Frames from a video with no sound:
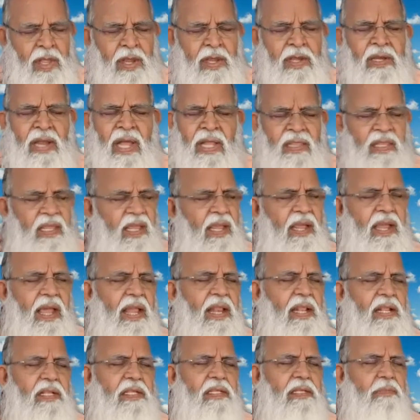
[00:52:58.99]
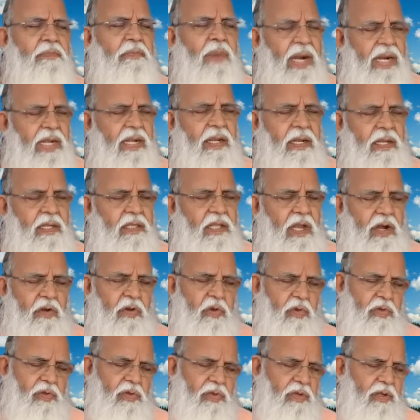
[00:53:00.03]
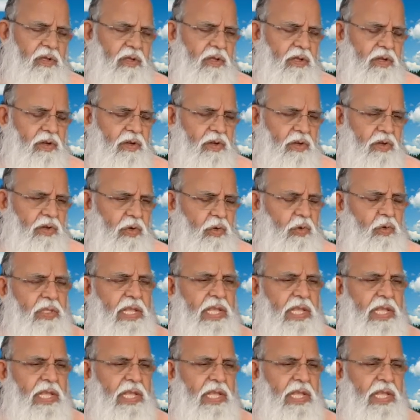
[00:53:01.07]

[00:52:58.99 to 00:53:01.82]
nothing else but the truth to the